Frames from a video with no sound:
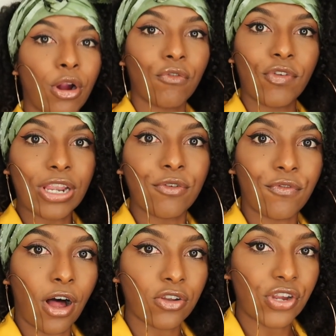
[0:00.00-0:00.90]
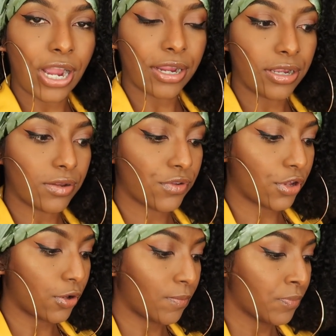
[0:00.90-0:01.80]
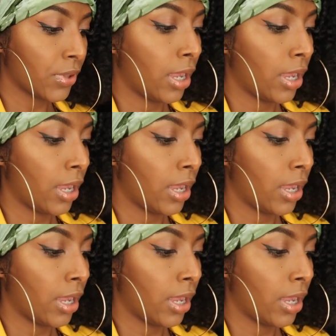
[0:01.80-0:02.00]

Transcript: perfect fall jacket so